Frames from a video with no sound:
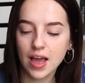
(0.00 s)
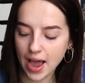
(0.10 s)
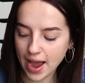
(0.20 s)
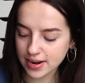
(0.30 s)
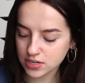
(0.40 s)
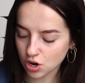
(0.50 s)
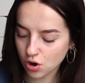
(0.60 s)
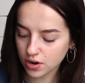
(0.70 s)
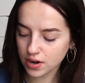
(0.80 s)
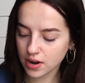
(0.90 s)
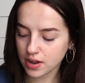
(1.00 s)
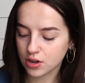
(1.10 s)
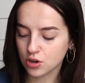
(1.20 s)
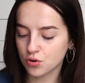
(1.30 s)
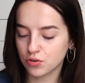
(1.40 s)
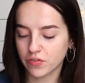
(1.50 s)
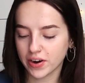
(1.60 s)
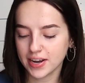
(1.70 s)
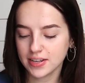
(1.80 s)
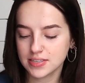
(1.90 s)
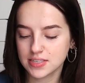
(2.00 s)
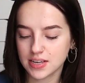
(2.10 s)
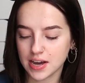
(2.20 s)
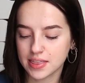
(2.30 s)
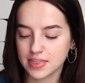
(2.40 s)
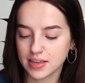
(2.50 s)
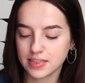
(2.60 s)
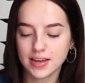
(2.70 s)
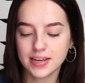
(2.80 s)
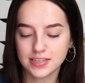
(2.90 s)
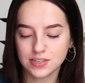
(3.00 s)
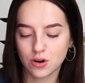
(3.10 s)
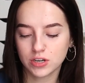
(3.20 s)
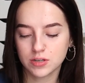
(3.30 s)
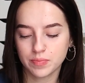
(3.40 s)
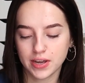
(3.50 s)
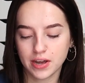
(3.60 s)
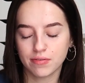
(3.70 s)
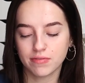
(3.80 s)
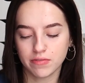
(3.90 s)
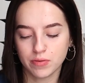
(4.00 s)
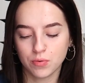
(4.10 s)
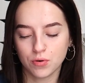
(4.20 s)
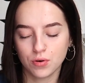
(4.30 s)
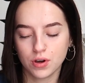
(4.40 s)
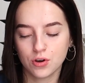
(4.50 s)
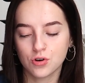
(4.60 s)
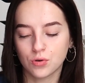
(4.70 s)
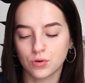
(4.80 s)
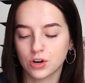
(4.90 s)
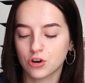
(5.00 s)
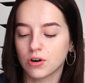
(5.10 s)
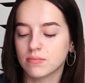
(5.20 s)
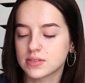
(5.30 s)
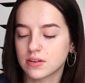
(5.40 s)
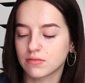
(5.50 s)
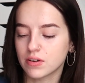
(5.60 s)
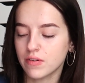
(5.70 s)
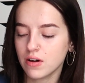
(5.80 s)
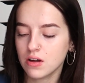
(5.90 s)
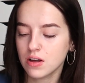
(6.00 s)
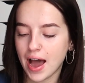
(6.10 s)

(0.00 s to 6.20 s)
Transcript: And on Goodreads, I think there is going to be a 5th book called Crimson River.